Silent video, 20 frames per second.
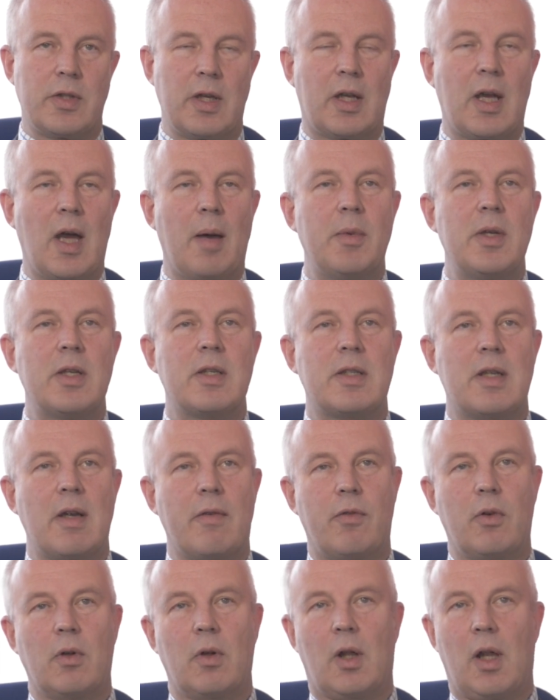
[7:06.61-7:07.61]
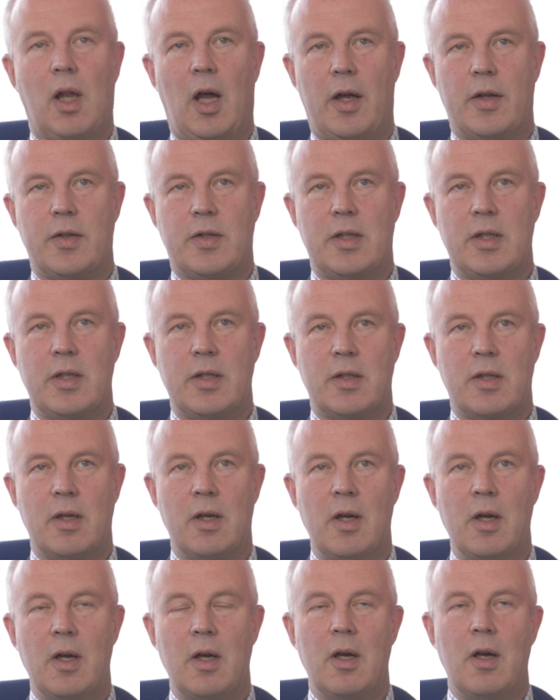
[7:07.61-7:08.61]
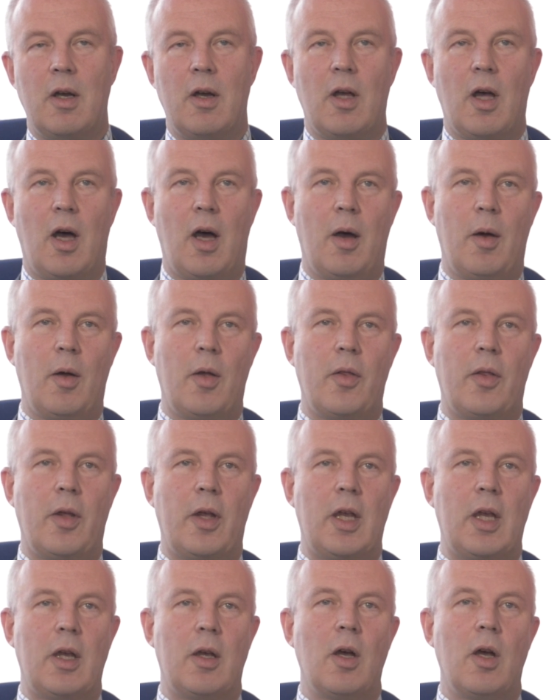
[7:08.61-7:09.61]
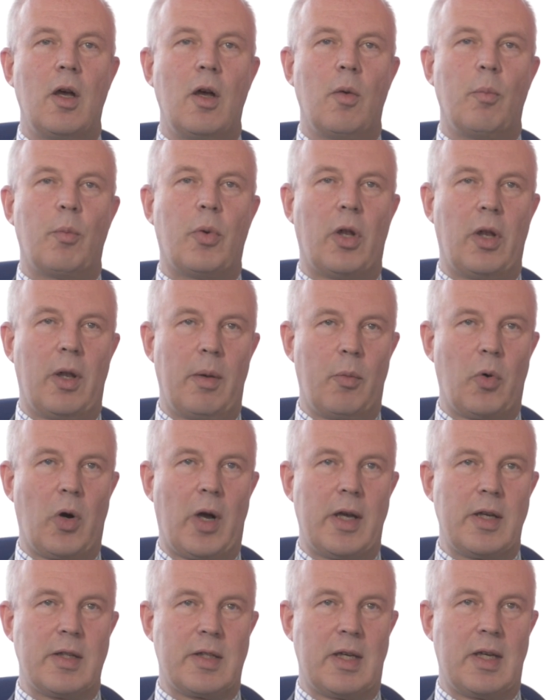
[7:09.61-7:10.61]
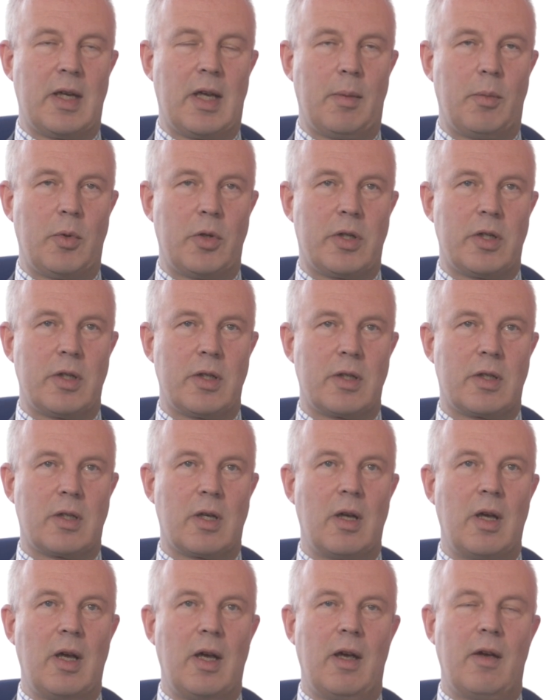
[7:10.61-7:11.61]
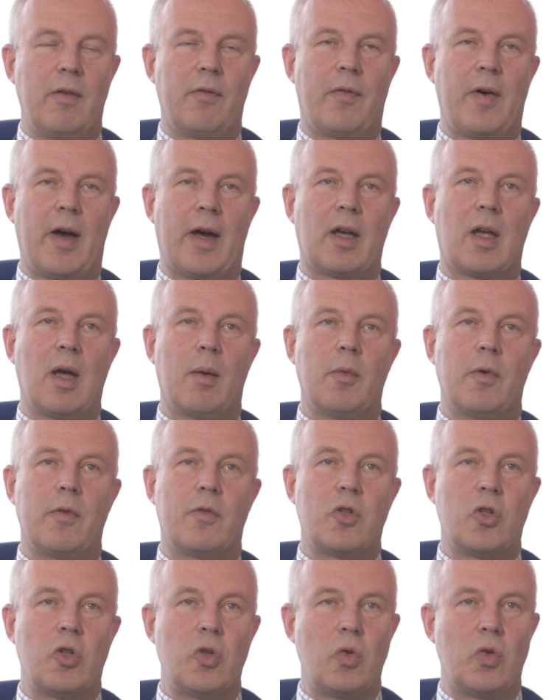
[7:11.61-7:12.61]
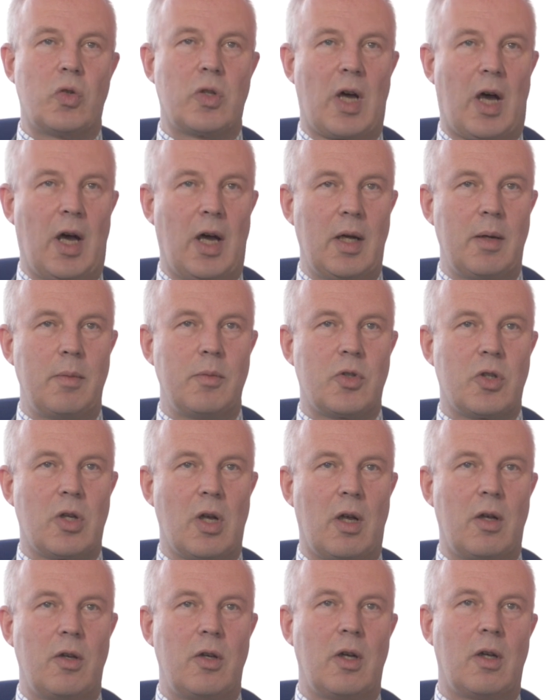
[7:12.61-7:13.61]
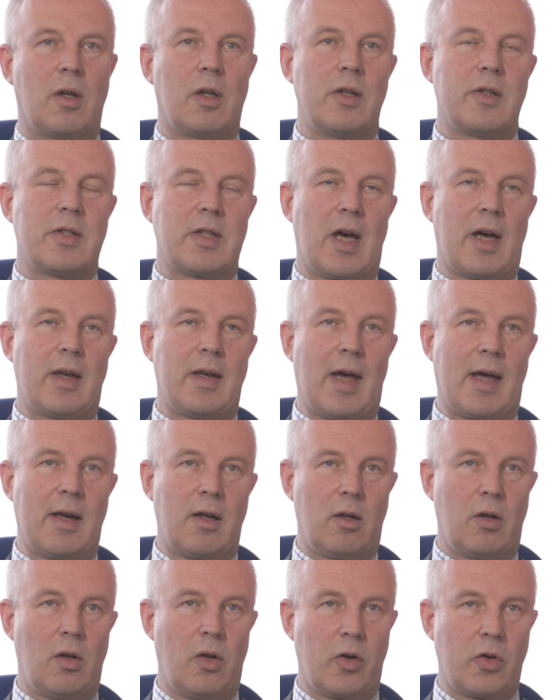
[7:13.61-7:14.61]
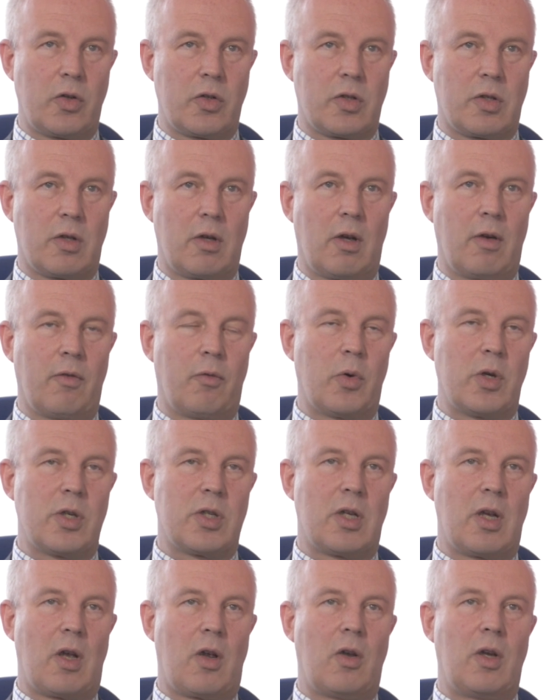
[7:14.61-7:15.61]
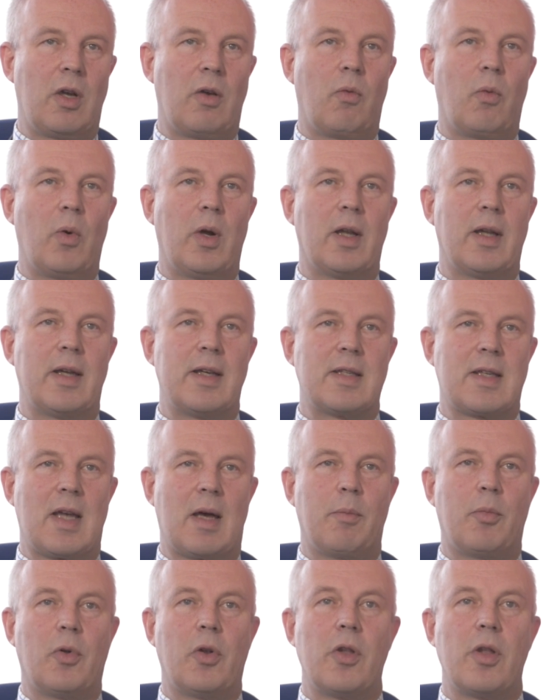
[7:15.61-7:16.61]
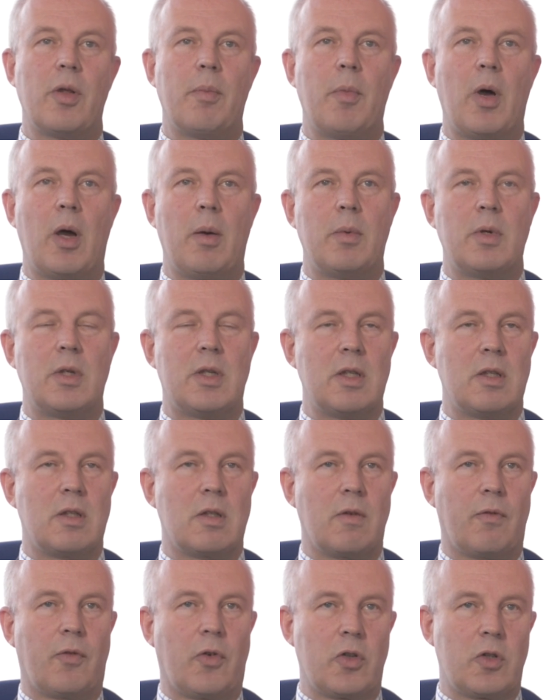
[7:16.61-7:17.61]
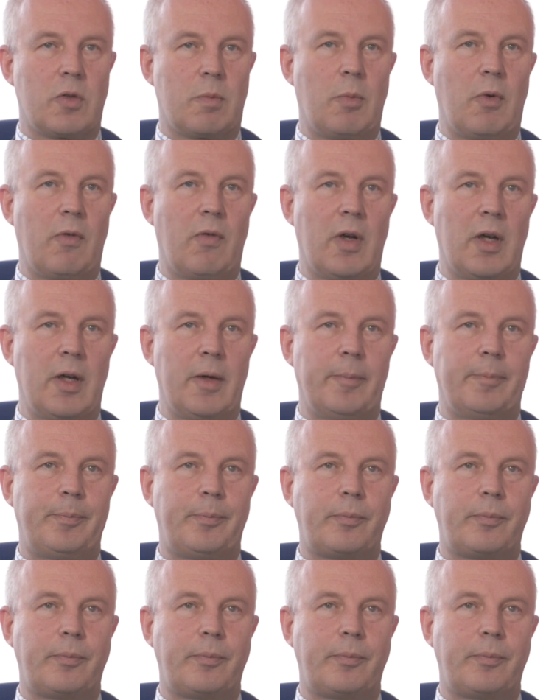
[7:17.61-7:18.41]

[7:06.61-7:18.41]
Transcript: They come in several classes. The polymerase inhibitors, in fact, come of two types, nucleoside analogues, of which the only real example at the moment is sofosbuvir.